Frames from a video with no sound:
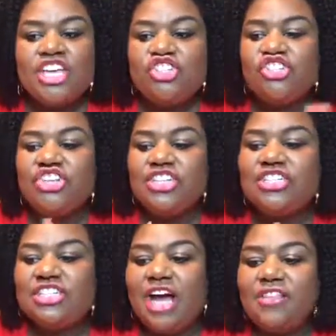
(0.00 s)

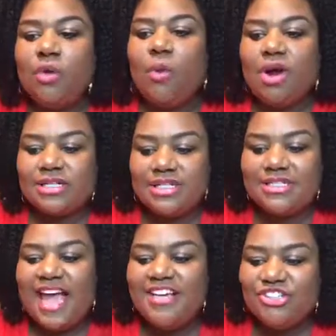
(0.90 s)
She's done the work.
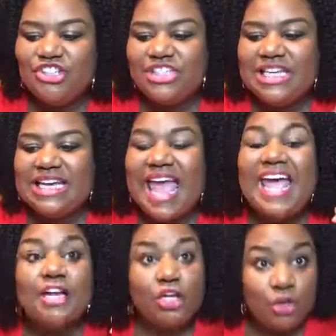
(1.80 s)
Today she did
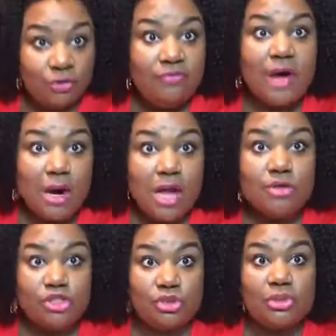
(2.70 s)
a new
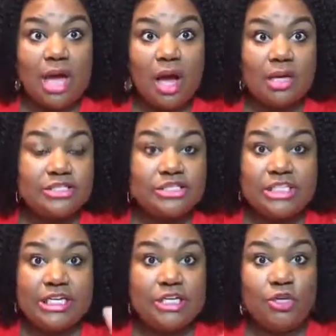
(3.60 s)
photo shoot, y'all, because she
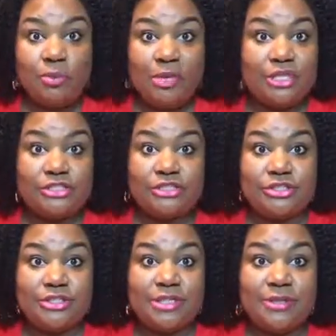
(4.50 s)
needed new
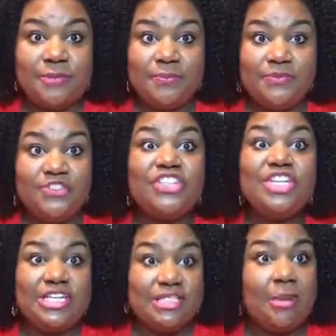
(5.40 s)
pictures. She
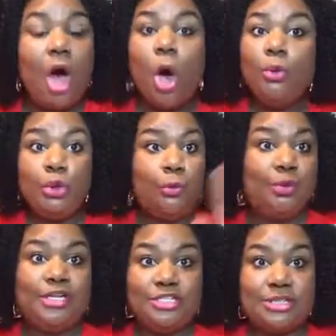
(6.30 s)
needed some whole new
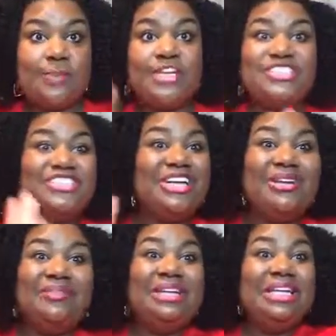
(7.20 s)
pictures because she
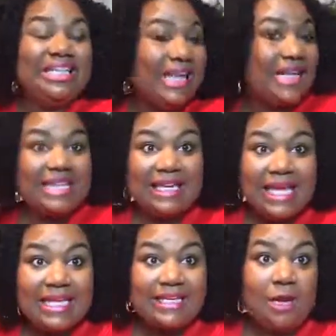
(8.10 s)
don't even look like that
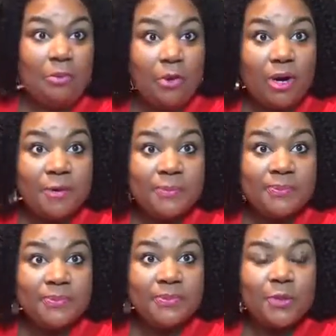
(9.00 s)
lady no more,
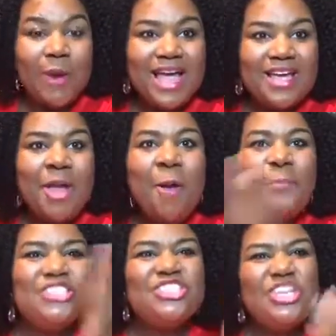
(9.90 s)
right?
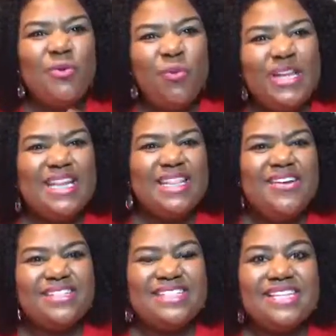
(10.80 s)
But she went in
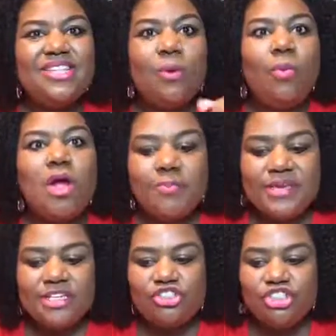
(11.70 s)
there and did the work
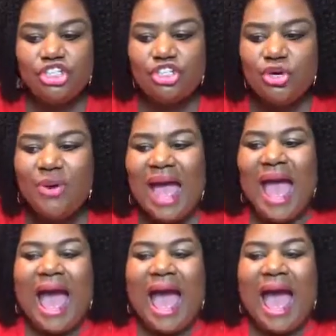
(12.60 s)
because she knew,